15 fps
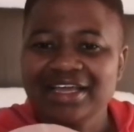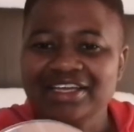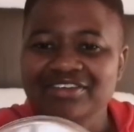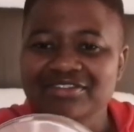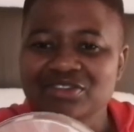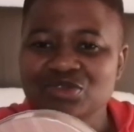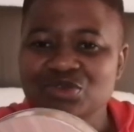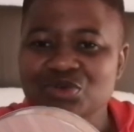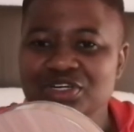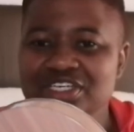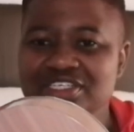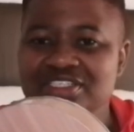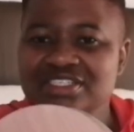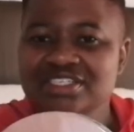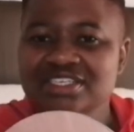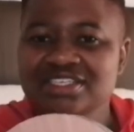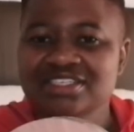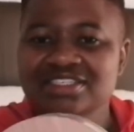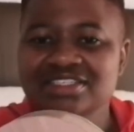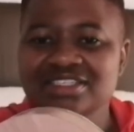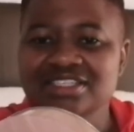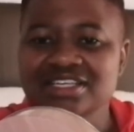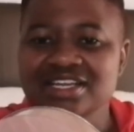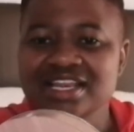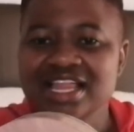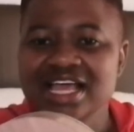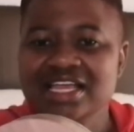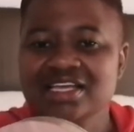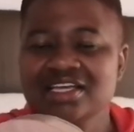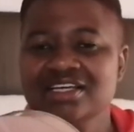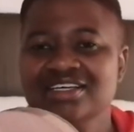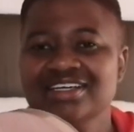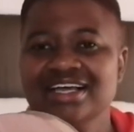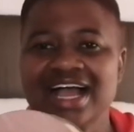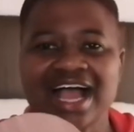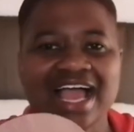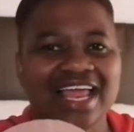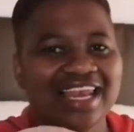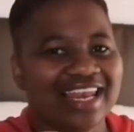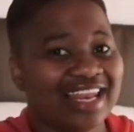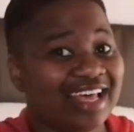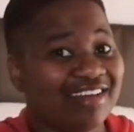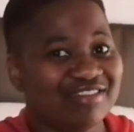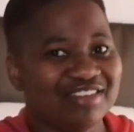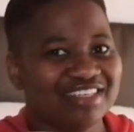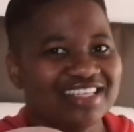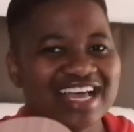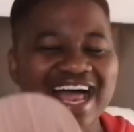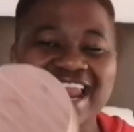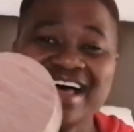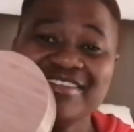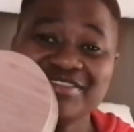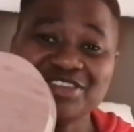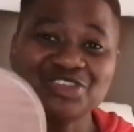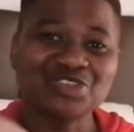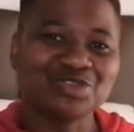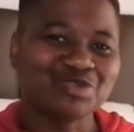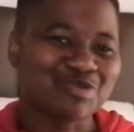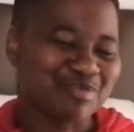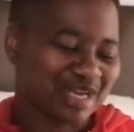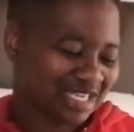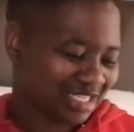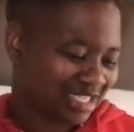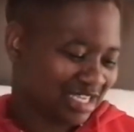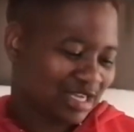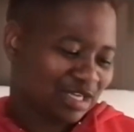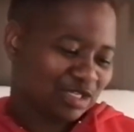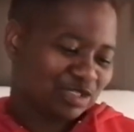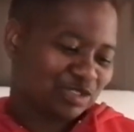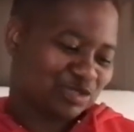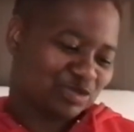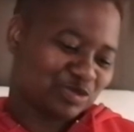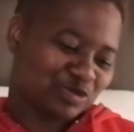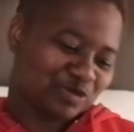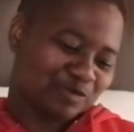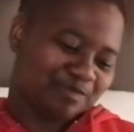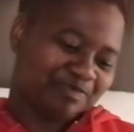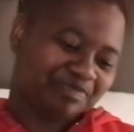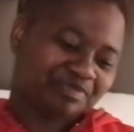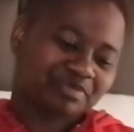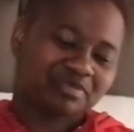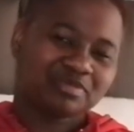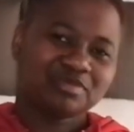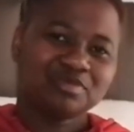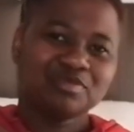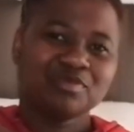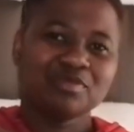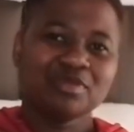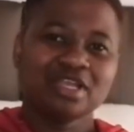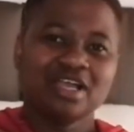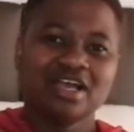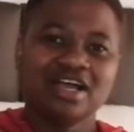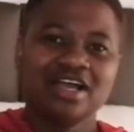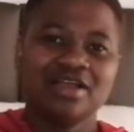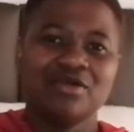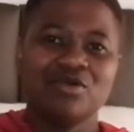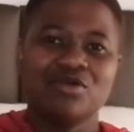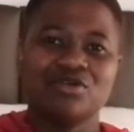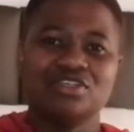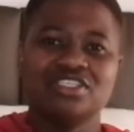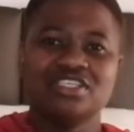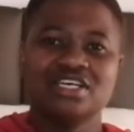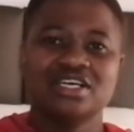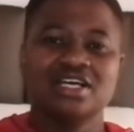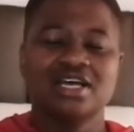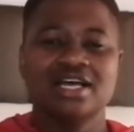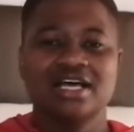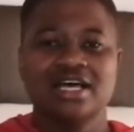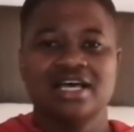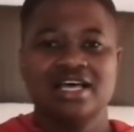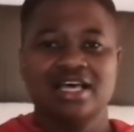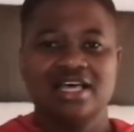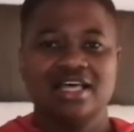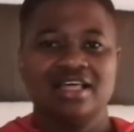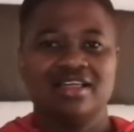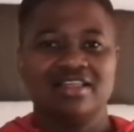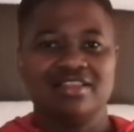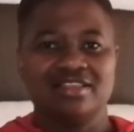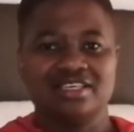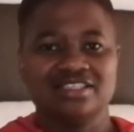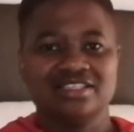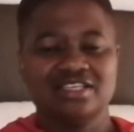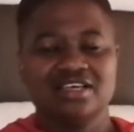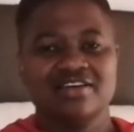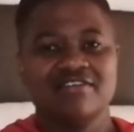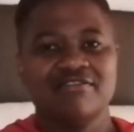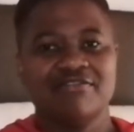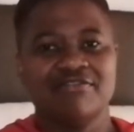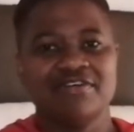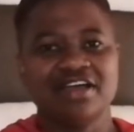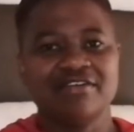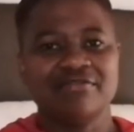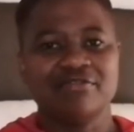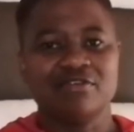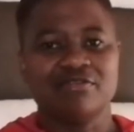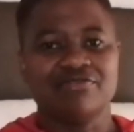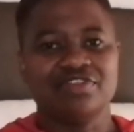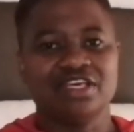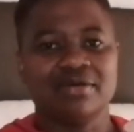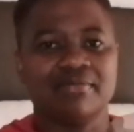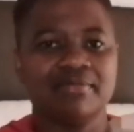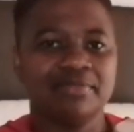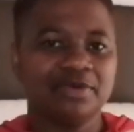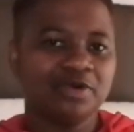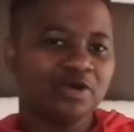even though it's still like, I love it. I love it so much. So I got this 5 of them.